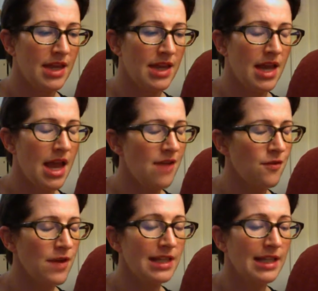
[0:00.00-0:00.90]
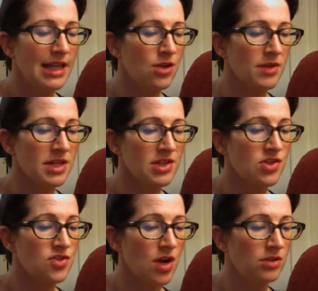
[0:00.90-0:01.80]
Every lingering
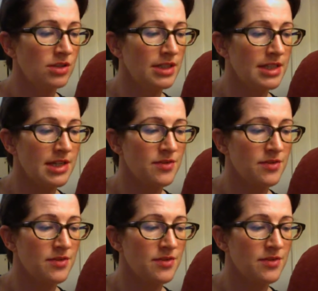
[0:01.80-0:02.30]
struggle in his